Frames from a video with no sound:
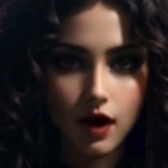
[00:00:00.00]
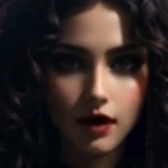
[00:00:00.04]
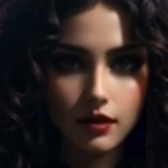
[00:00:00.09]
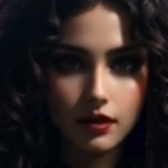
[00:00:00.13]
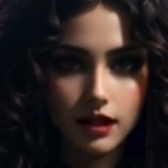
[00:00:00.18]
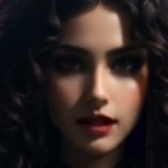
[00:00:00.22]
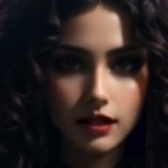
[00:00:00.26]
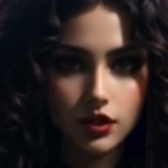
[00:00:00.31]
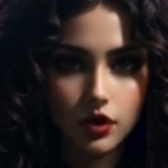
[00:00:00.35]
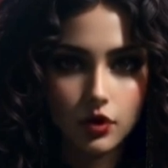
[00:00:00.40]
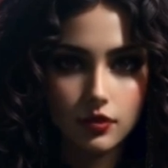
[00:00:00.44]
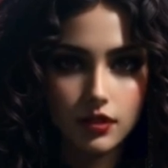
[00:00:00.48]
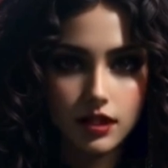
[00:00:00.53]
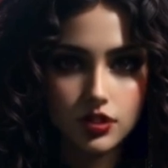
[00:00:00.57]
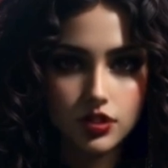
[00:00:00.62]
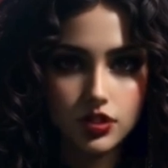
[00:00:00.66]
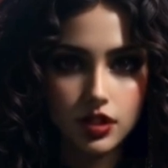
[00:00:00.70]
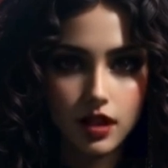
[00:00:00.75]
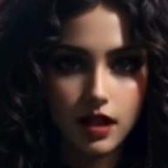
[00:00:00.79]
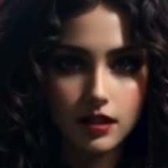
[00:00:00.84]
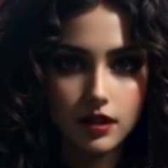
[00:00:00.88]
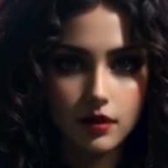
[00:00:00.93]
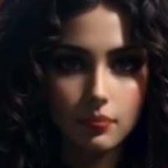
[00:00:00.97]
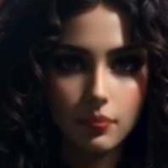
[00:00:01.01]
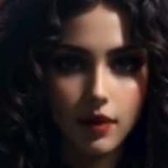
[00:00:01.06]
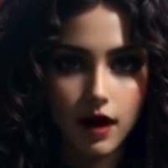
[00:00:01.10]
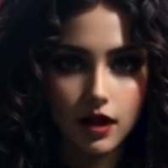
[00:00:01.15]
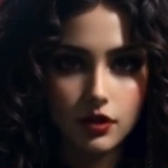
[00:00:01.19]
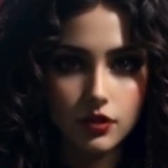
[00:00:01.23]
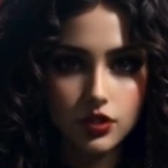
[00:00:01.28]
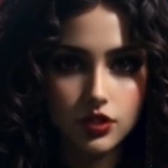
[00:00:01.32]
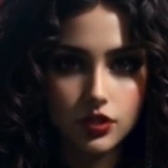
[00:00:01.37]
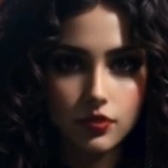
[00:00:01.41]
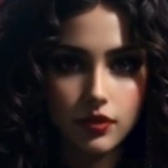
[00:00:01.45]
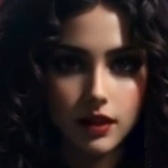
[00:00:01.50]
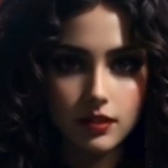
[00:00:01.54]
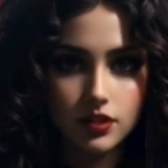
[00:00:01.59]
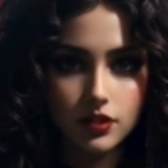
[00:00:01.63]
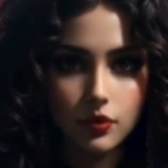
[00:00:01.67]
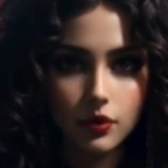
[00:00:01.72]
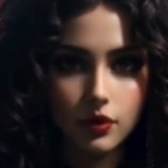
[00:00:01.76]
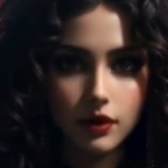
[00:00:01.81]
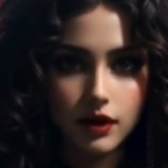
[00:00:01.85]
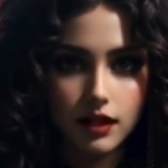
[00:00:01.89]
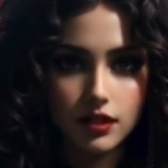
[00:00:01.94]
Holly knew that she had emerged
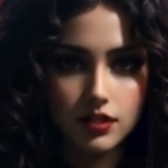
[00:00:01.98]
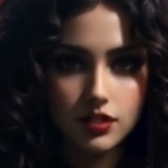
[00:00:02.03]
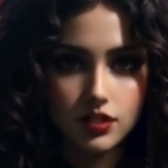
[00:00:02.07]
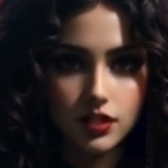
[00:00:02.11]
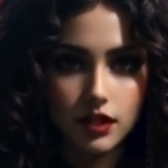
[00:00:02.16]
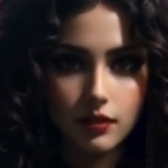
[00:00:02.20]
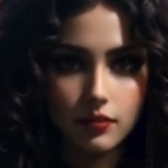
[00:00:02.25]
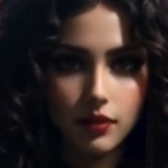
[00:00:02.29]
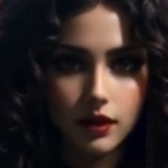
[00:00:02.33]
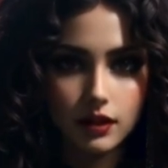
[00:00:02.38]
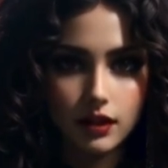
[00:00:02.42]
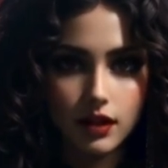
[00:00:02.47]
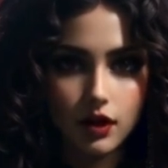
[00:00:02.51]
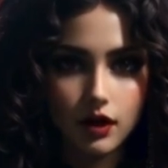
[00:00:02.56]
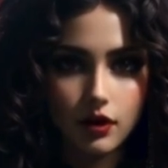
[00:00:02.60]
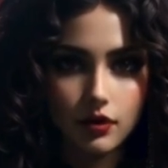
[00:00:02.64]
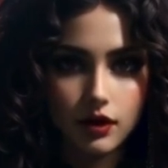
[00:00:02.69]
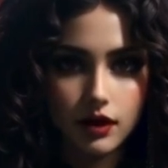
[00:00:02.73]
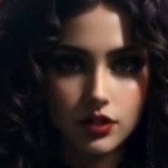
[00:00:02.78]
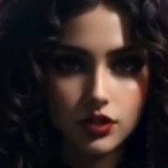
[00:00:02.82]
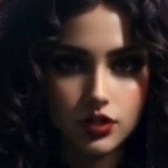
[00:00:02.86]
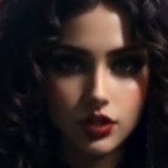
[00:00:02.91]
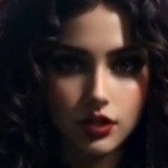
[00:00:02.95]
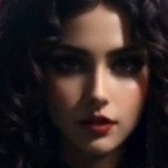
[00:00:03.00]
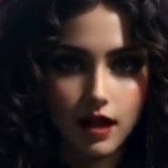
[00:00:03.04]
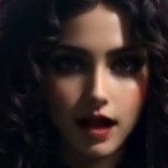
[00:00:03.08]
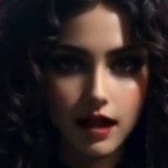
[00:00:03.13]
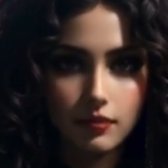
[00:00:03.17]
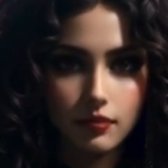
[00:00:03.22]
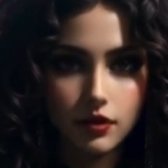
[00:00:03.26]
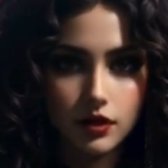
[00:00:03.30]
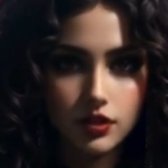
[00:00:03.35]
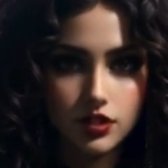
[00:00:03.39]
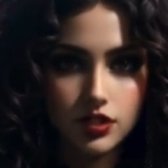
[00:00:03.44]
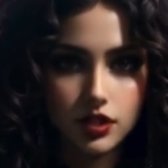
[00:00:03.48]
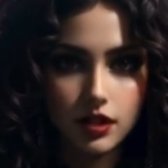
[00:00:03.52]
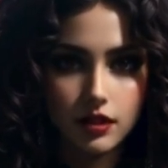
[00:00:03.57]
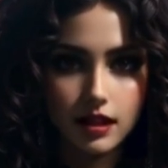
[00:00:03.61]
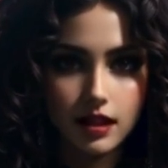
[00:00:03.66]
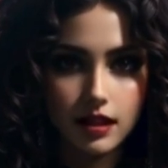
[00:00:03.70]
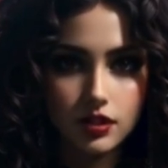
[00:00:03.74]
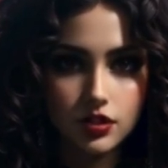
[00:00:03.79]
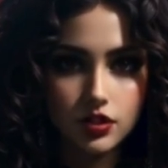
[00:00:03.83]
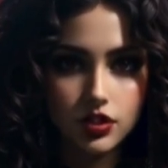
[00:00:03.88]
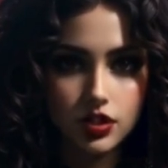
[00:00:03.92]
victorious, her courage and
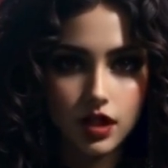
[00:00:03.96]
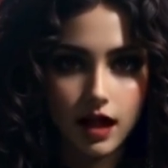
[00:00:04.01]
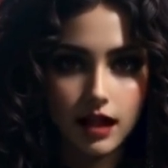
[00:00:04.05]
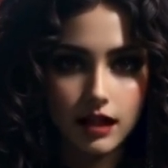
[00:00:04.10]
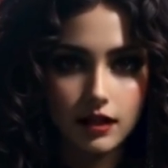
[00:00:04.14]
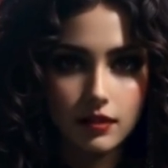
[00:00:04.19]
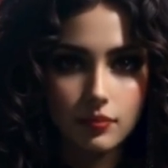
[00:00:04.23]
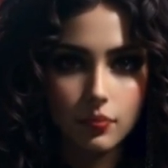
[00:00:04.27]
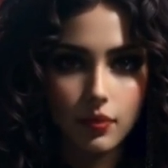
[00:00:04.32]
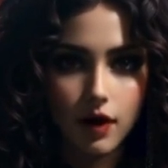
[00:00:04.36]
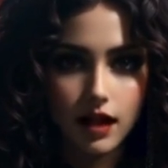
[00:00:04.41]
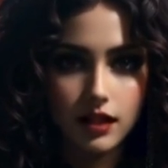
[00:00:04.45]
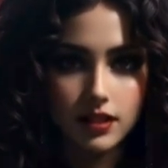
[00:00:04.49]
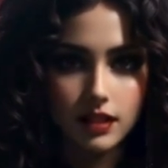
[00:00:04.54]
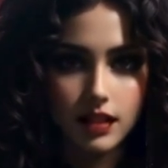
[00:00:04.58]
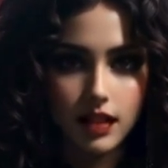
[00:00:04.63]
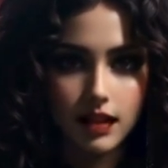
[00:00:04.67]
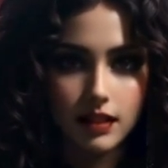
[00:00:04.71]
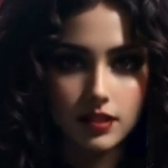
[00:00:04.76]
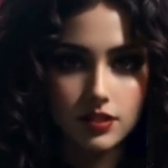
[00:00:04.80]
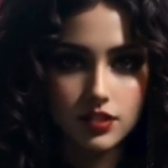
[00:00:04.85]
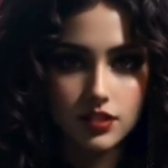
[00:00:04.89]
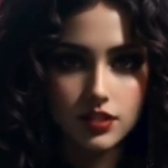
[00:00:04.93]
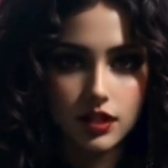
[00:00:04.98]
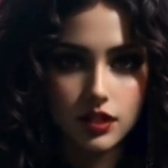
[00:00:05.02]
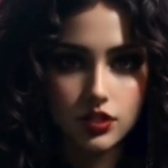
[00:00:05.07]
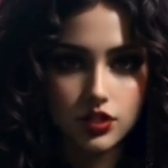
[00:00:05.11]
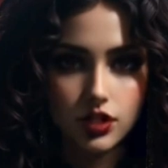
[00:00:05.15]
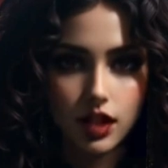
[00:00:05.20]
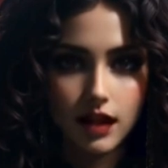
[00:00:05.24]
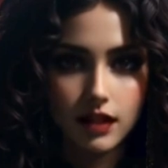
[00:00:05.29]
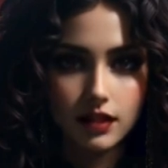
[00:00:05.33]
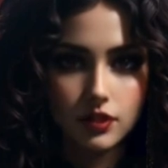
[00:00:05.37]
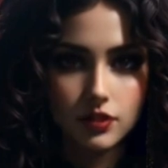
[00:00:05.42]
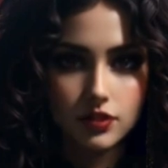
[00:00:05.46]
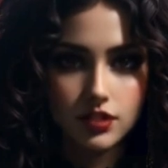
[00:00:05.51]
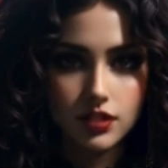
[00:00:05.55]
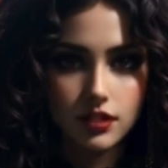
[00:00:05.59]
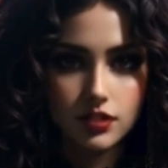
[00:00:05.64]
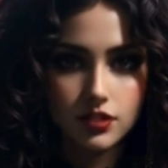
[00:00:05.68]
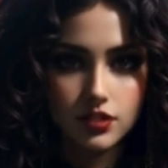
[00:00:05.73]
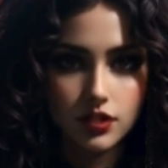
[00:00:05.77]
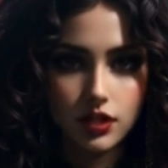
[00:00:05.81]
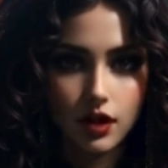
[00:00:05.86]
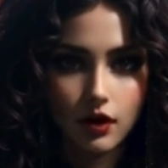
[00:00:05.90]
resilience shining bright against the shadows
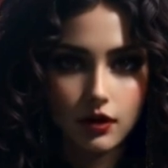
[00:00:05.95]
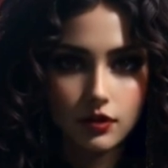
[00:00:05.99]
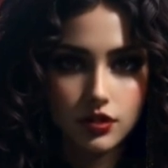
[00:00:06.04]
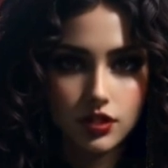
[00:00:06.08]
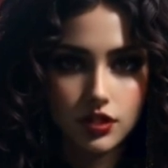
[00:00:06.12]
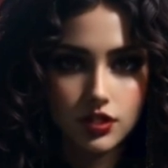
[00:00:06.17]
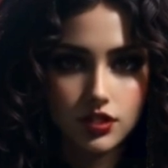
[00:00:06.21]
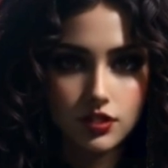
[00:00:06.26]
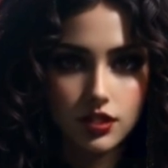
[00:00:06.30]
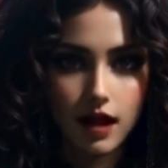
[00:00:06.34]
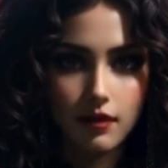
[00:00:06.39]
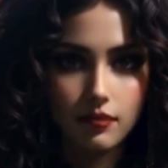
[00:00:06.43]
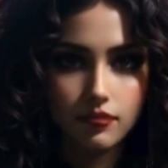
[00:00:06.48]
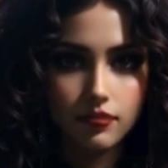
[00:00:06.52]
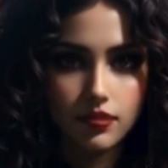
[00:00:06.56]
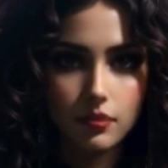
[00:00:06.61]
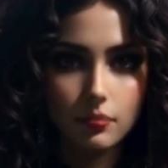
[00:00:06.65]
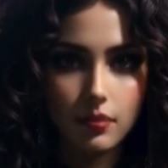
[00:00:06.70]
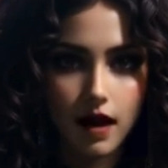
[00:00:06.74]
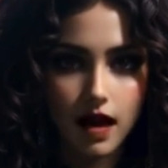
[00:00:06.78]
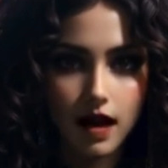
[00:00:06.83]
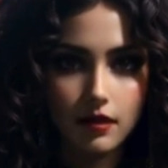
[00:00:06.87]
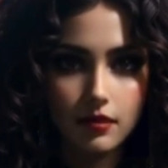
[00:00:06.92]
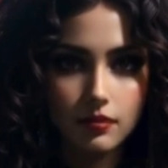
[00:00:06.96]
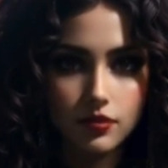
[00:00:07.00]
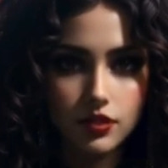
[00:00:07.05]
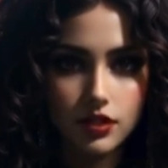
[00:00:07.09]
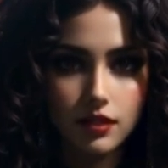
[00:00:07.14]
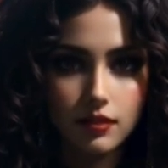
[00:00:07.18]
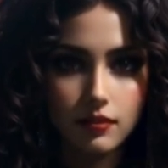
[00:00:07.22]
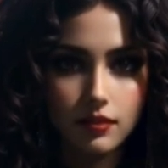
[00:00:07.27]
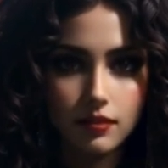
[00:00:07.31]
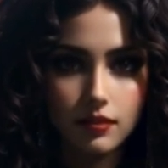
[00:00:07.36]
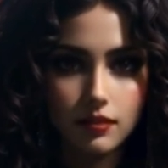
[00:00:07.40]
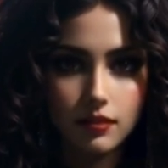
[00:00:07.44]
that sought to snuff them out.